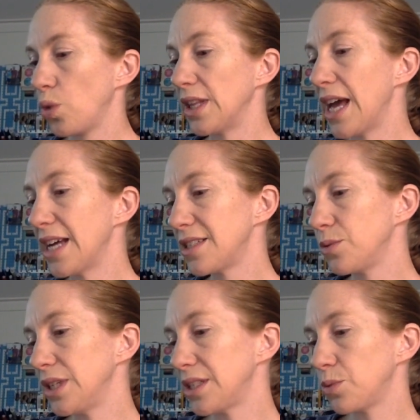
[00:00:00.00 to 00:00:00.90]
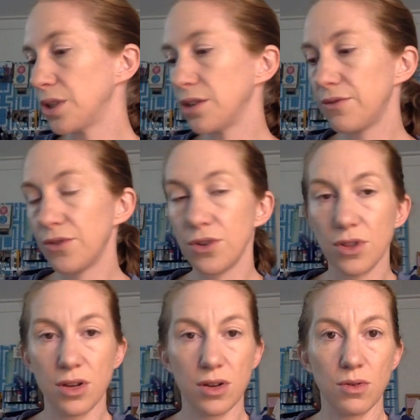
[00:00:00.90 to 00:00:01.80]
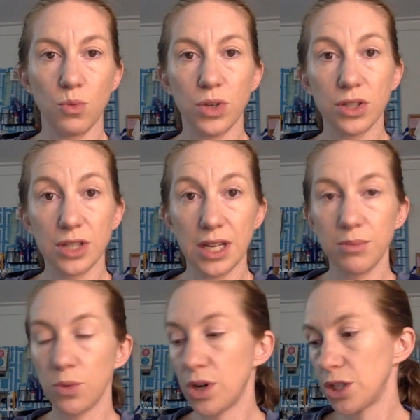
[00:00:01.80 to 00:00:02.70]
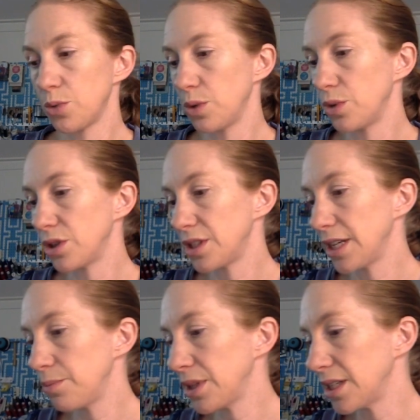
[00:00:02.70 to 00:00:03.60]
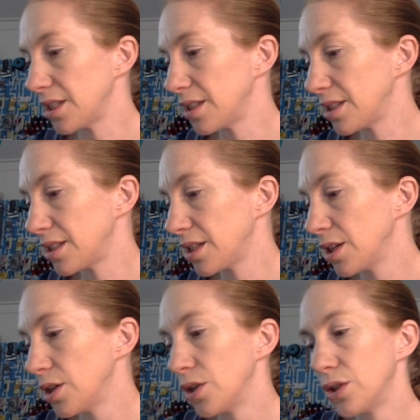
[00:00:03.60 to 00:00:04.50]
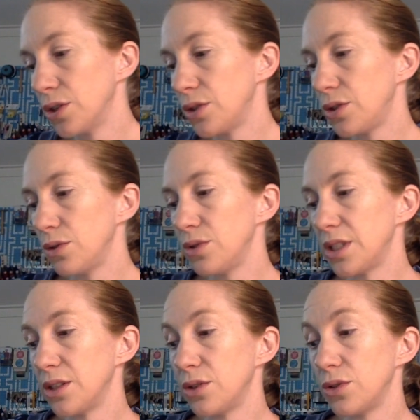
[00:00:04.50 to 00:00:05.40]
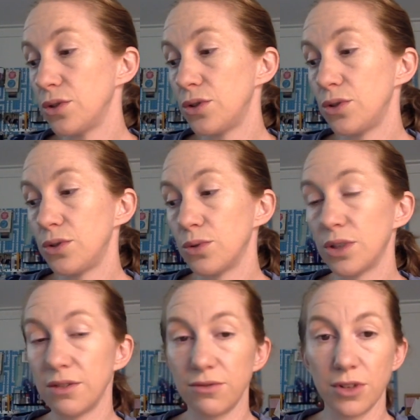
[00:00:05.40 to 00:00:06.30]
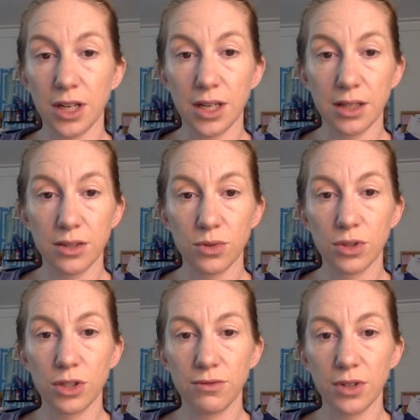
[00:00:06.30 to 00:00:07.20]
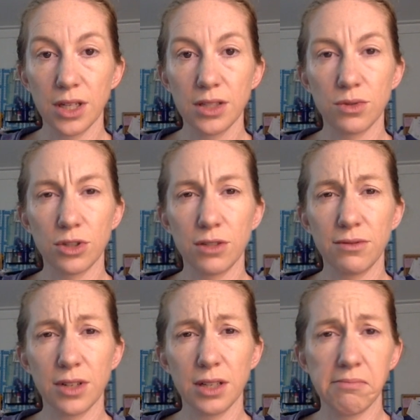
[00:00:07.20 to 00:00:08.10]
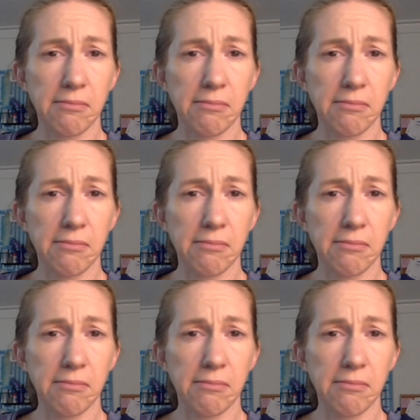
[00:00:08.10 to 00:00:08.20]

last week's winner for the Wonder Tape, the Wash Away Wonder Tape, is Susan Sorgenfry. Sorgenfry.